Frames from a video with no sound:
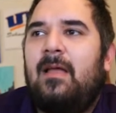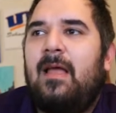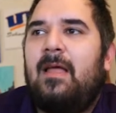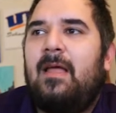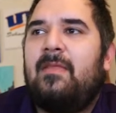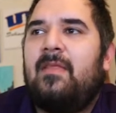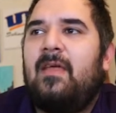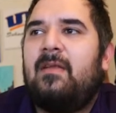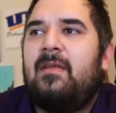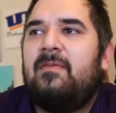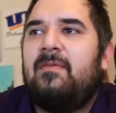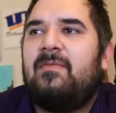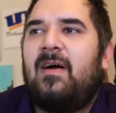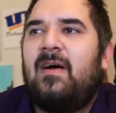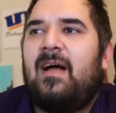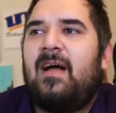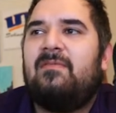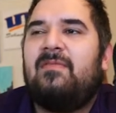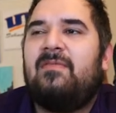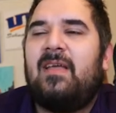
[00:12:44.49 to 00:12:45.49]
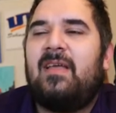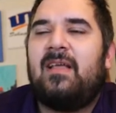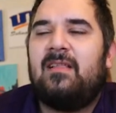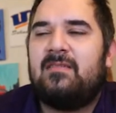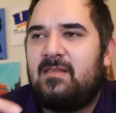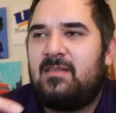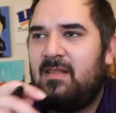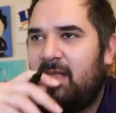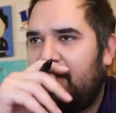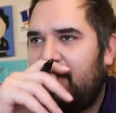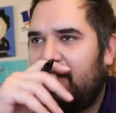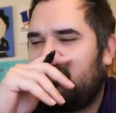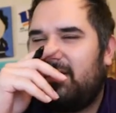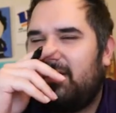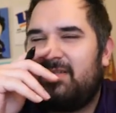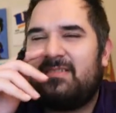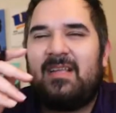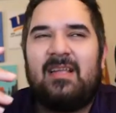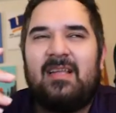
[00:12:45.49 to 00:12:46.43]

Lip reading: and then 5 valence electrons.